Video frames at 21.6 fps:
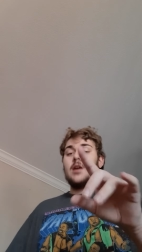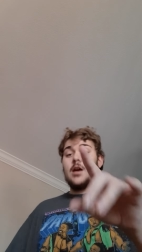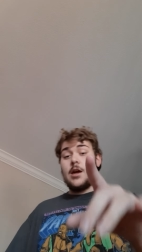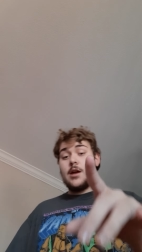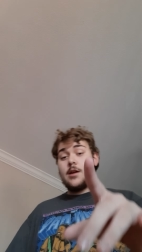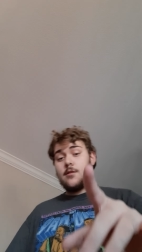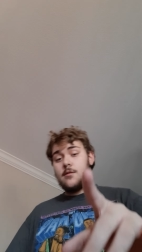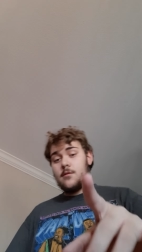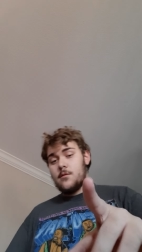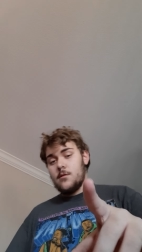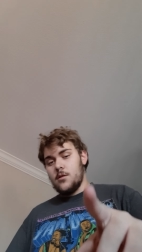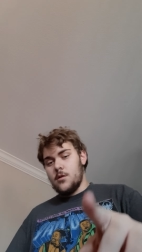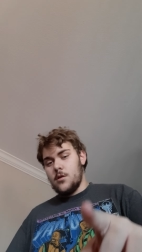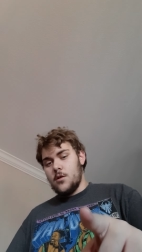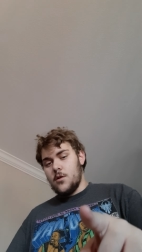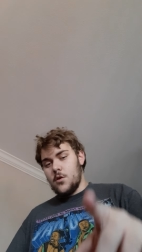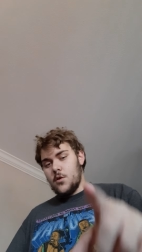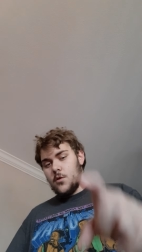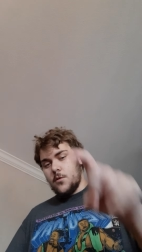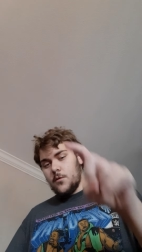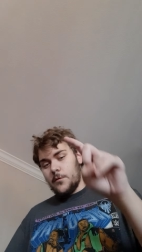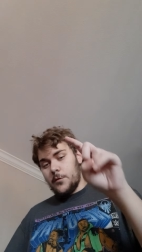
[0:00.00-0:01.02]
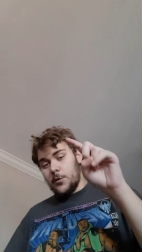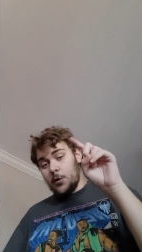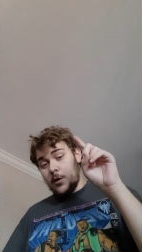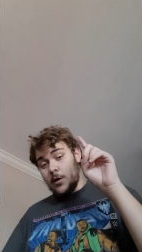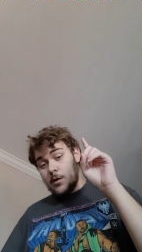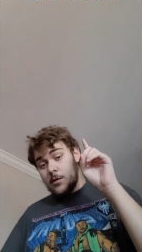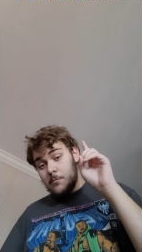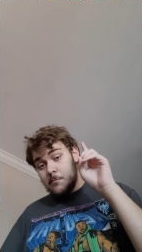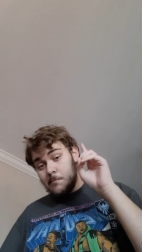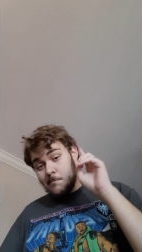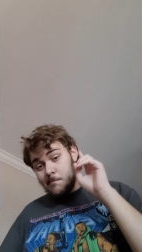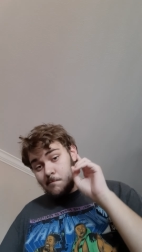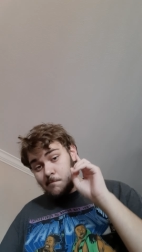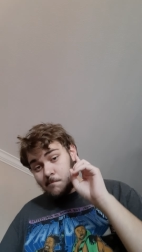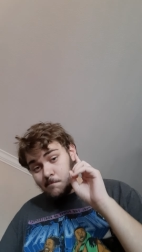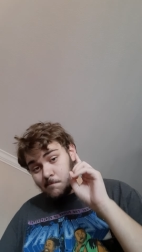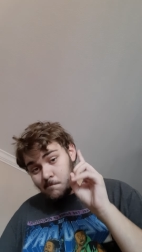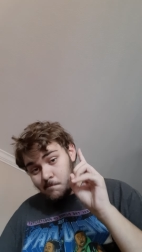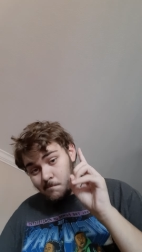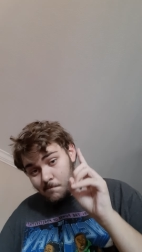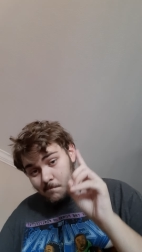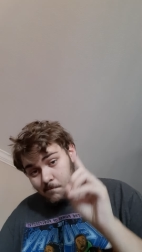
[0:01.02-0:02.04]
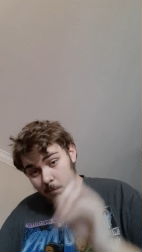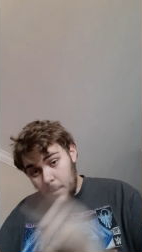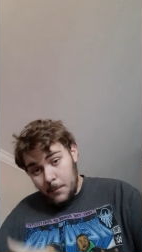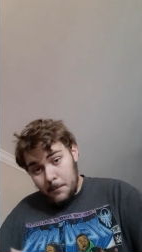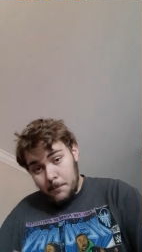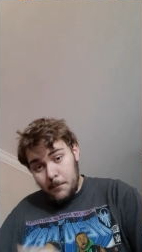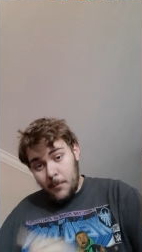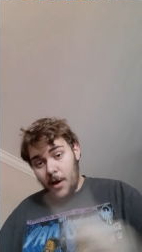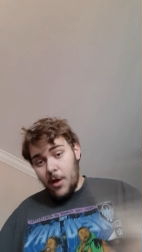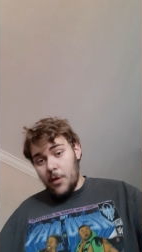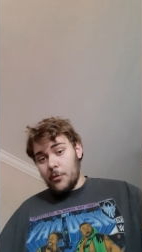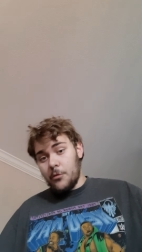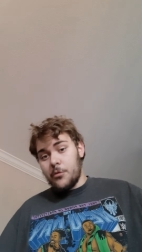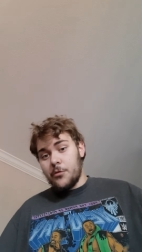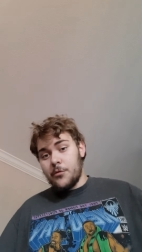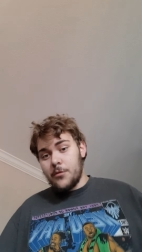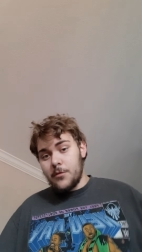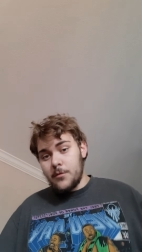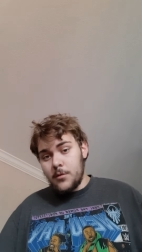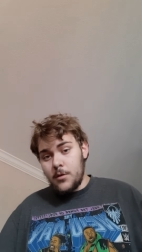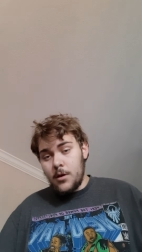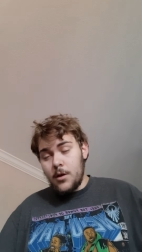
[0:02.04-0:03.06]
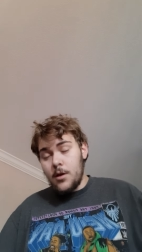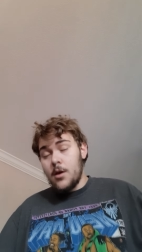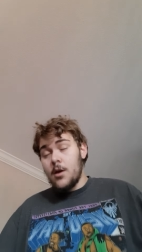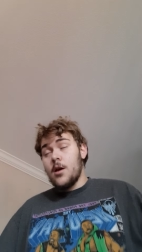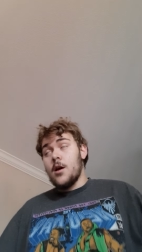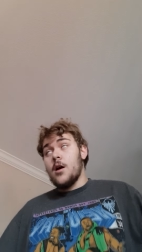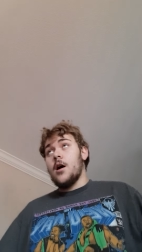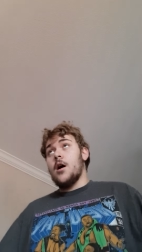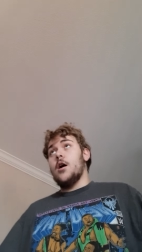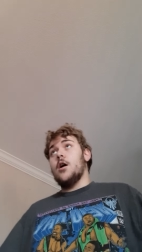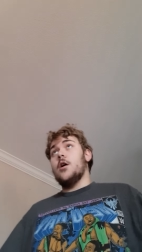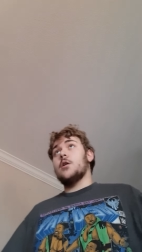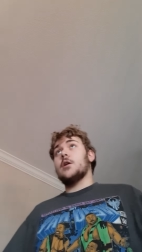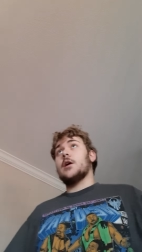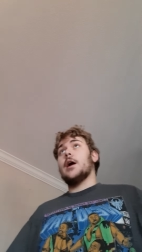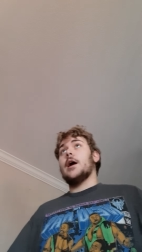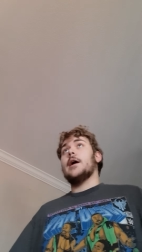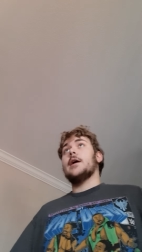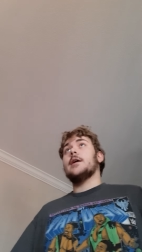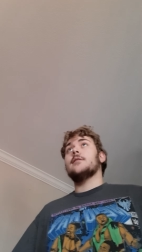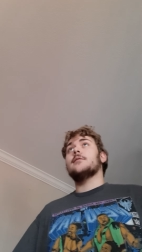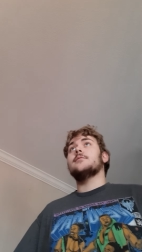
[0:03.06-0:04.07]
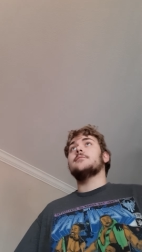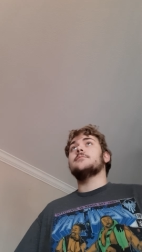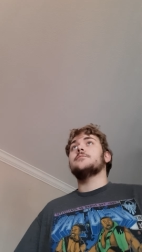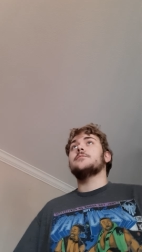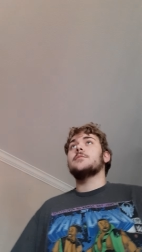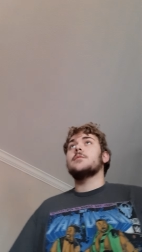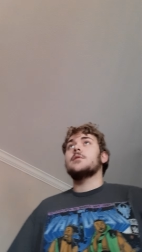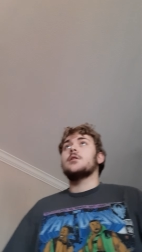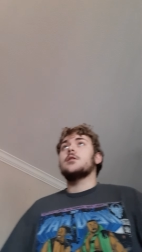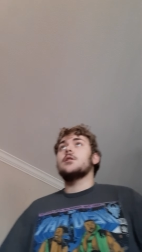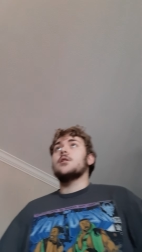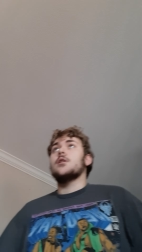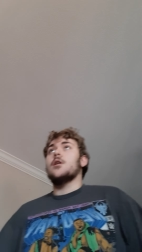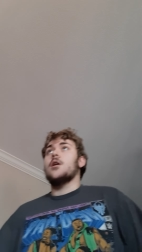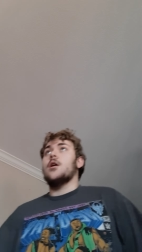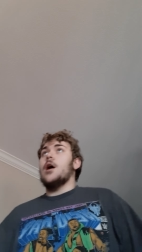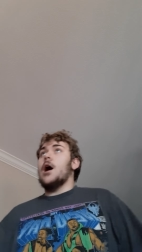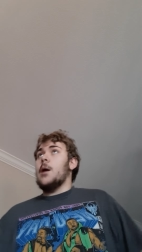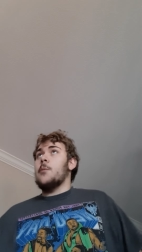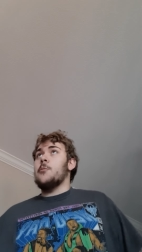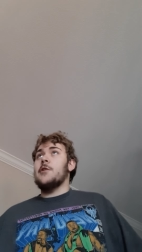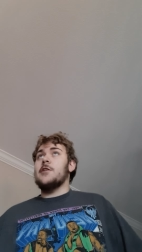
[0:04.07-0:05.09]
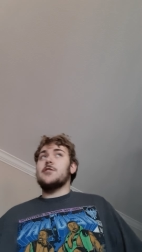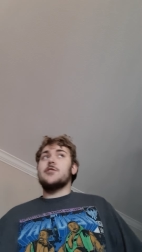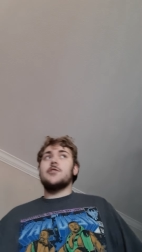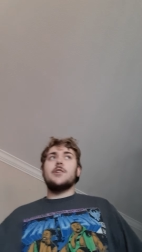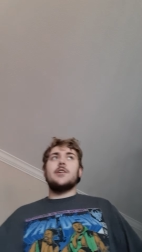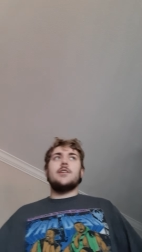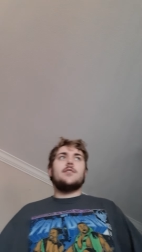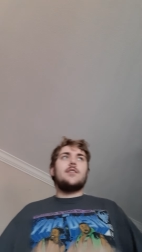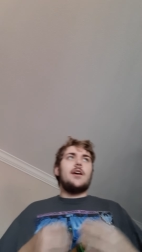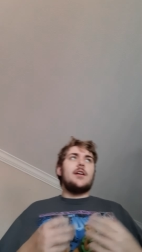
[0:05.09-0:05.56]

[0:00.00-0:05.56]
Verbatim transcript: say for a month. Okay? I'm mostly in